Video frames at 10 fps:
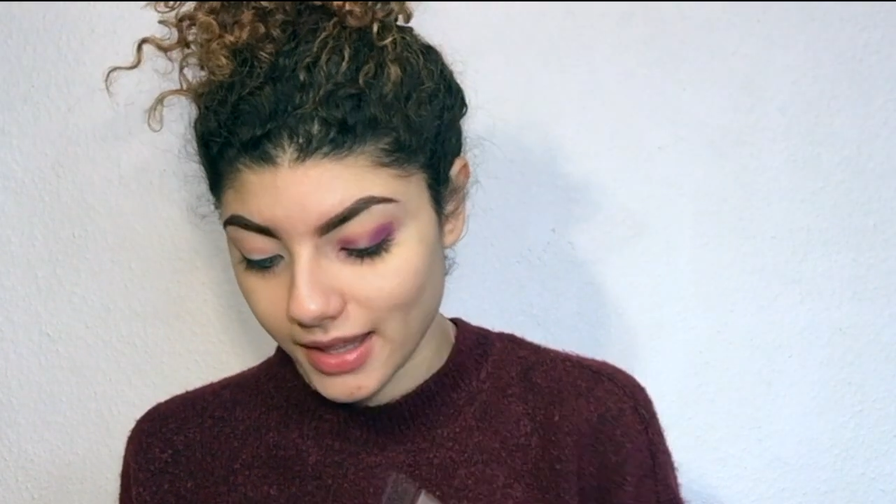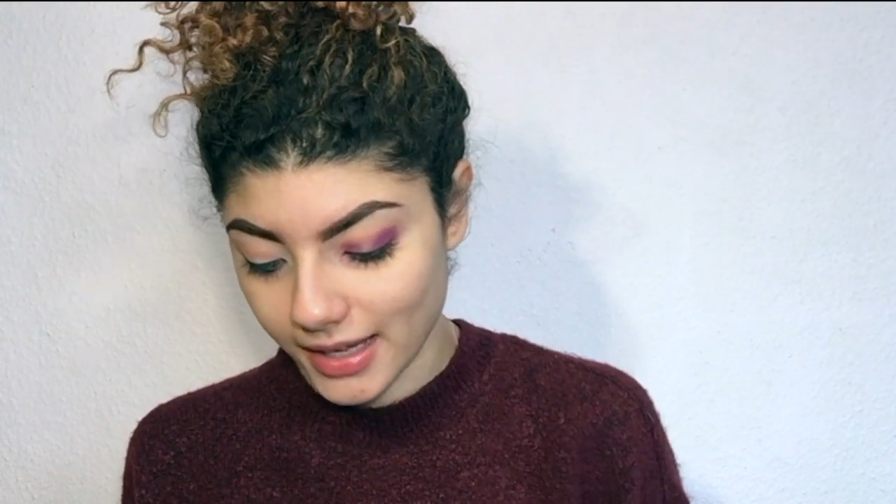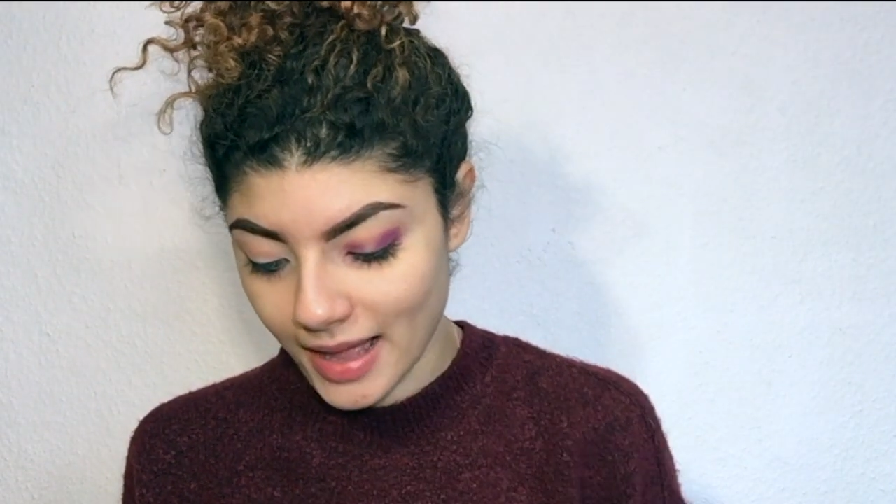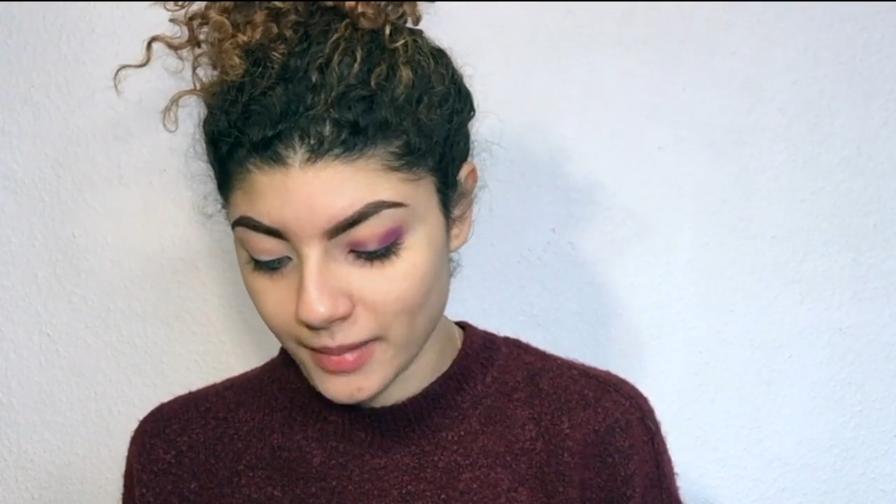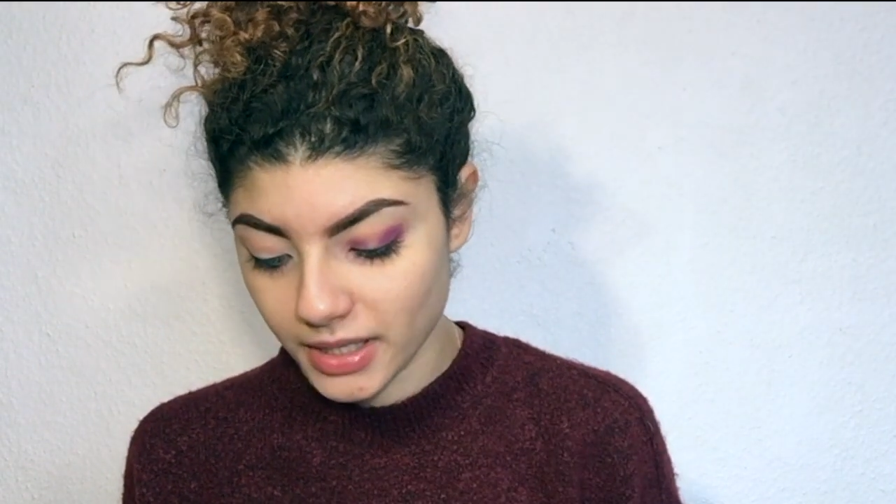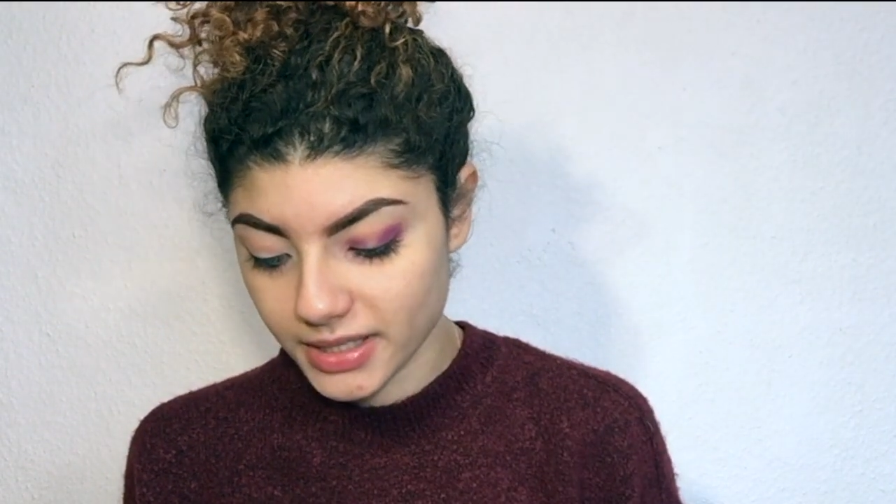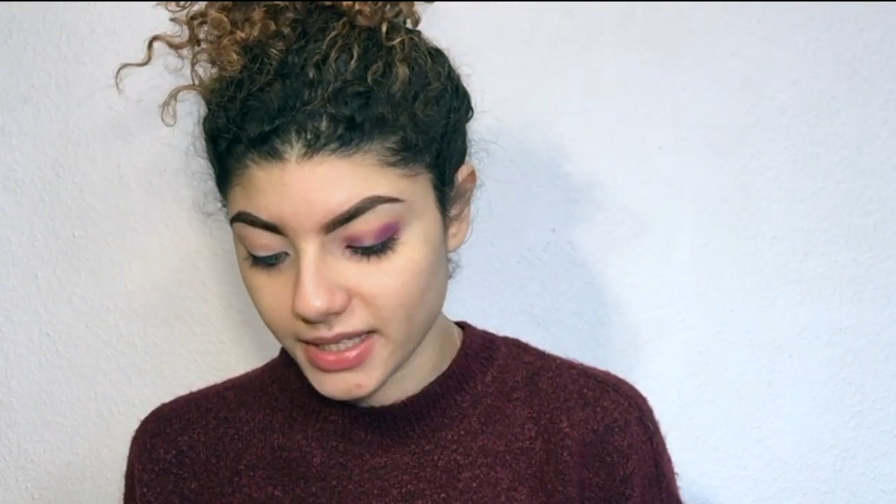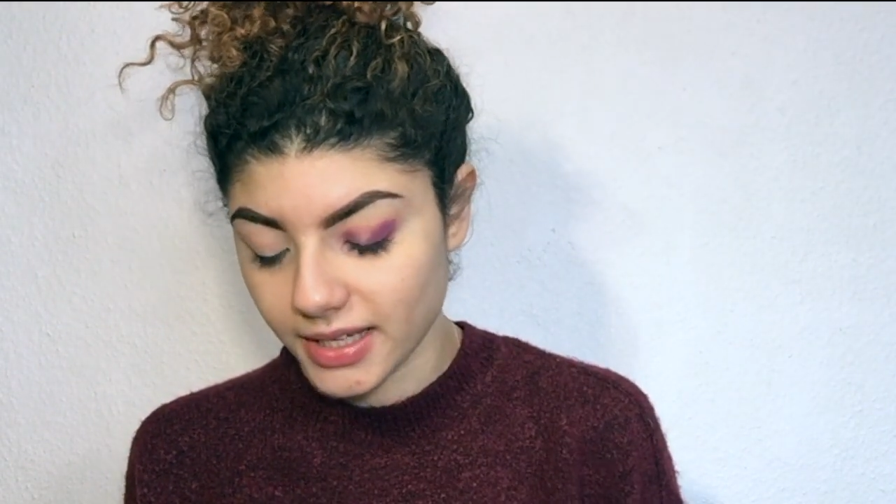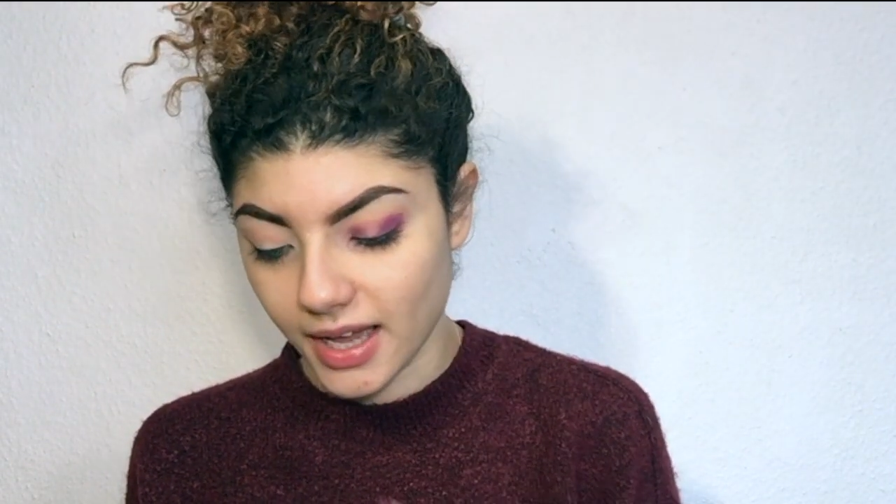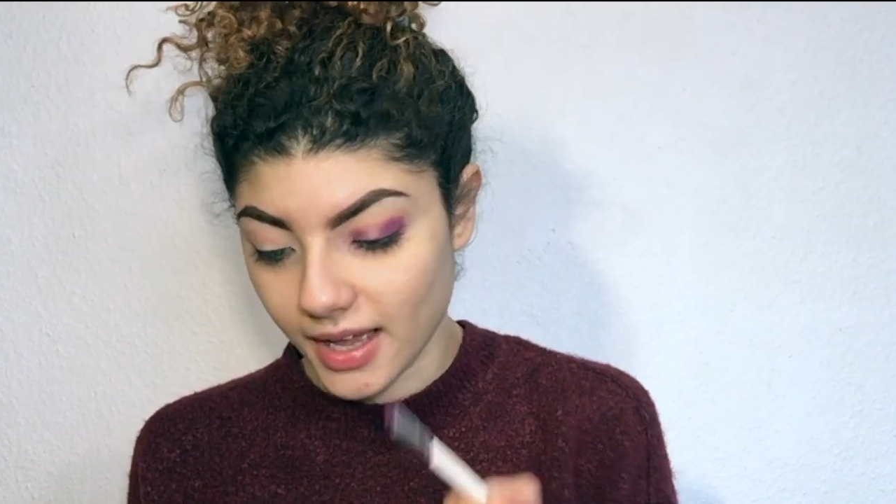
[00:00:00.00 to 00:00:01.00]
Like, I'm not
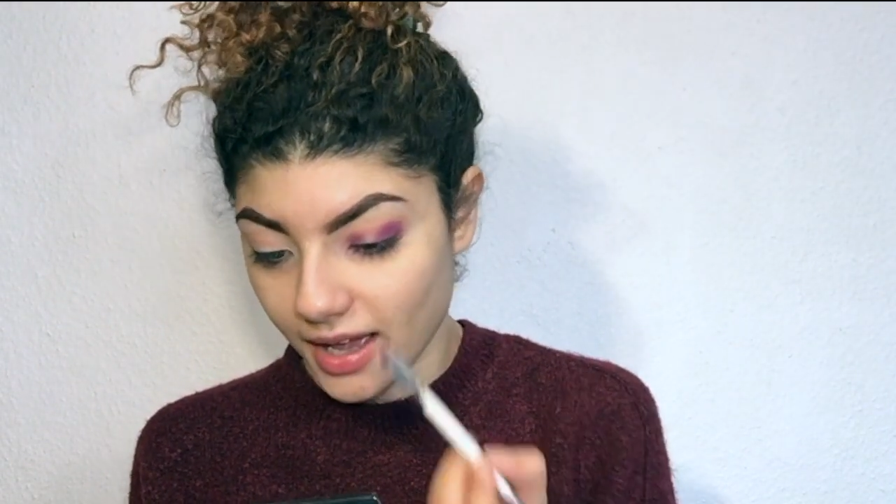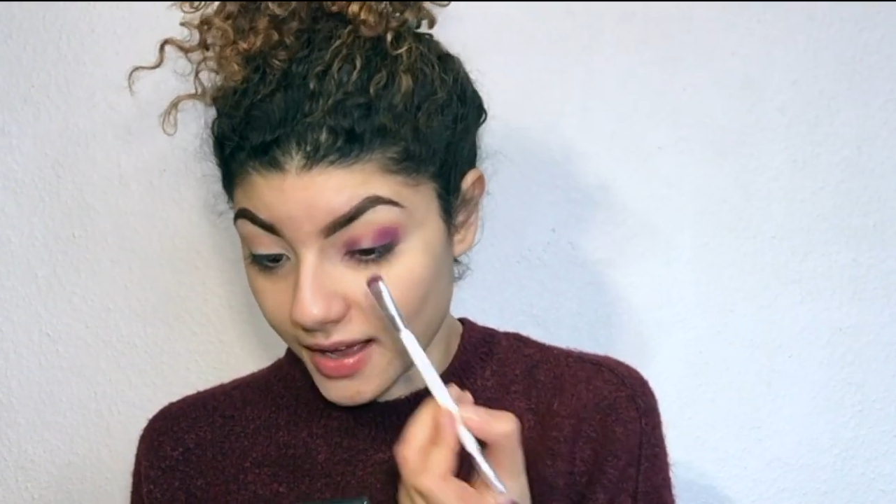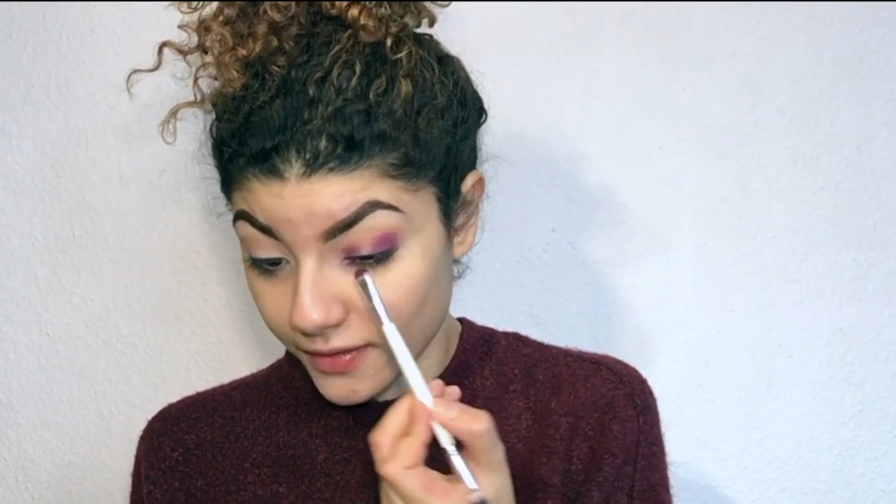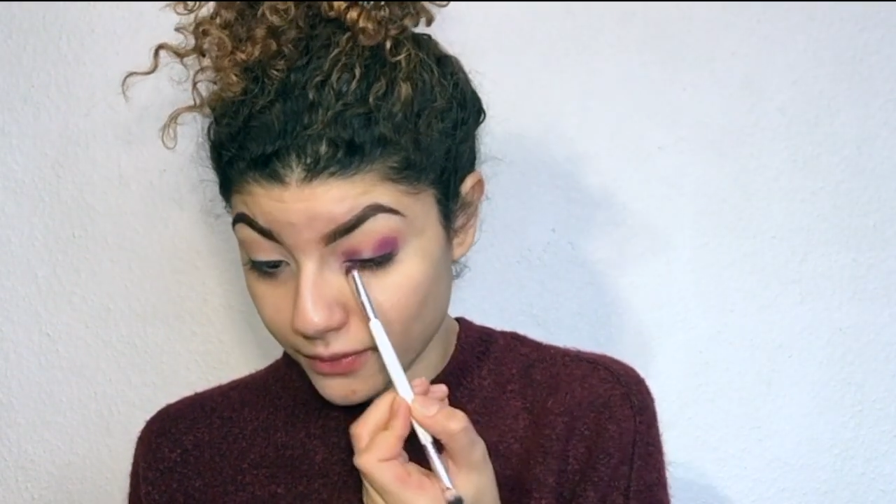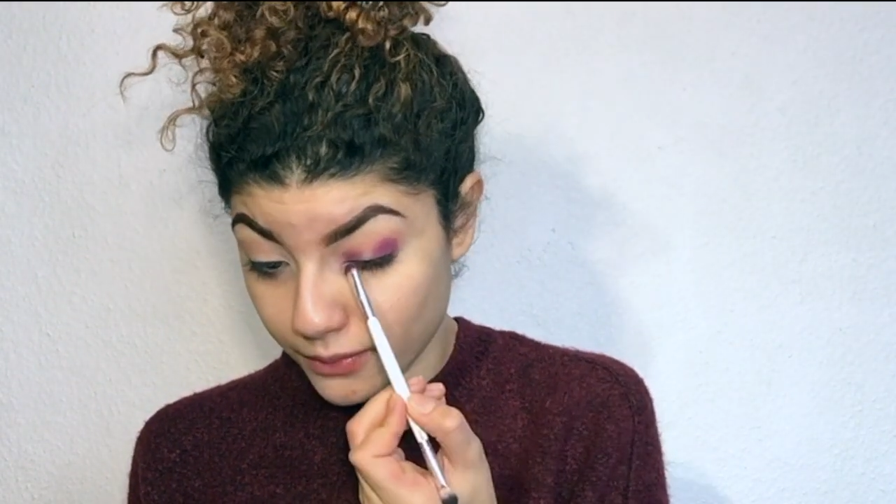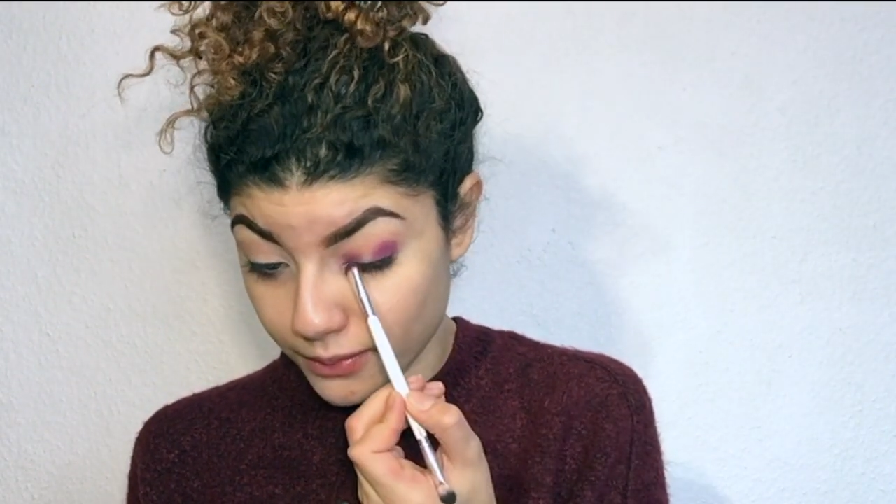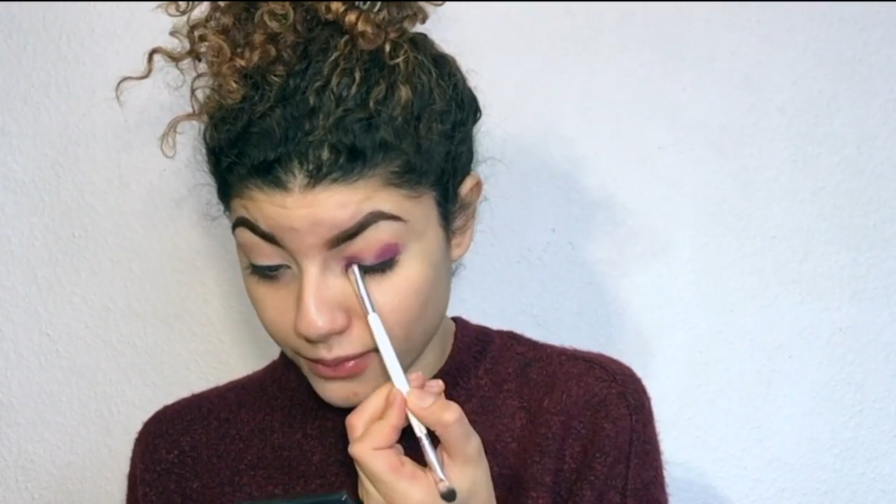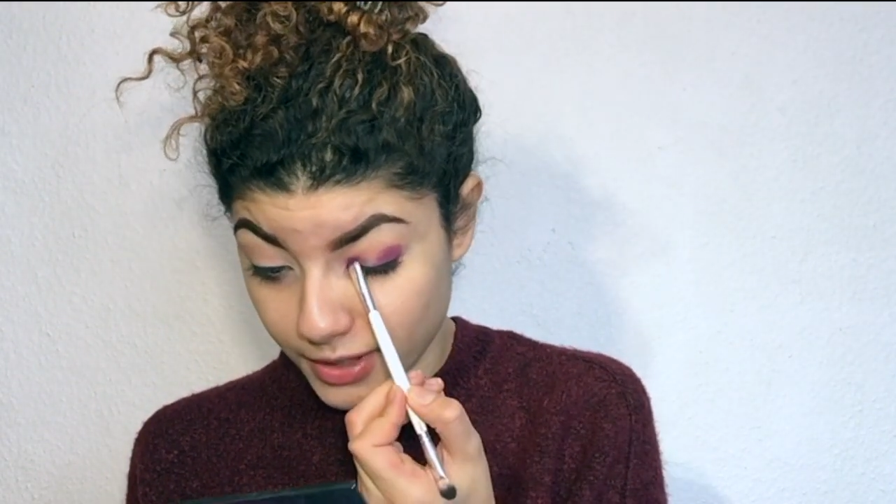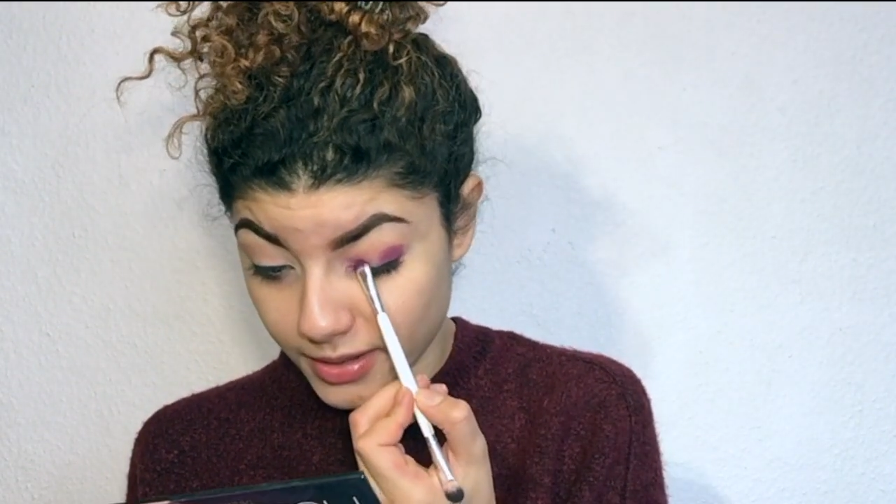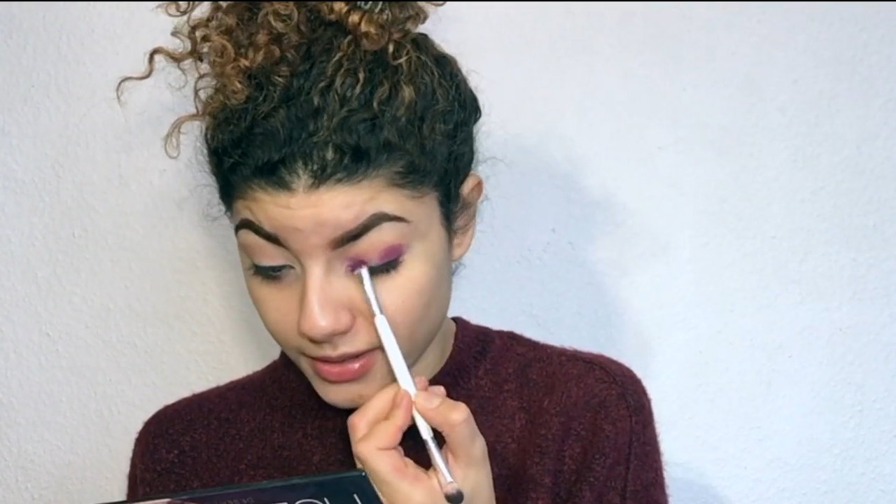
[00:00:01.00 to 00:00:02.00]
saying I have
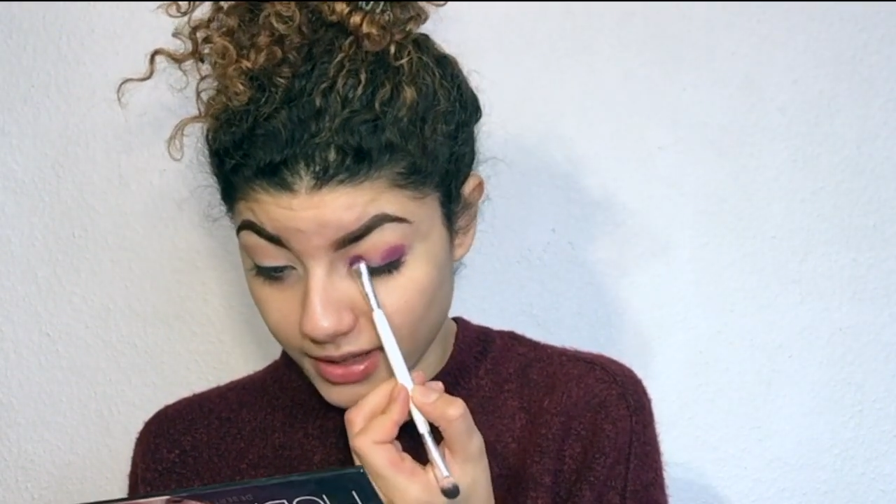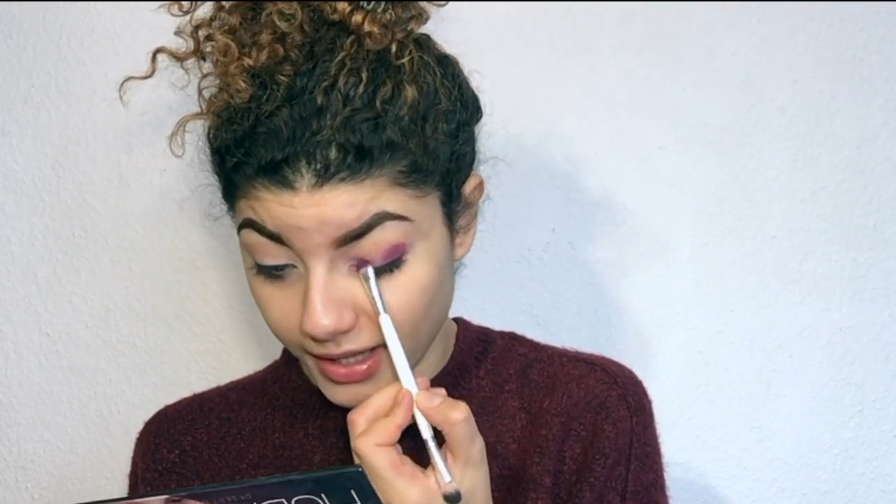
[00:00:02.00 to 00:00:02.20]
weird,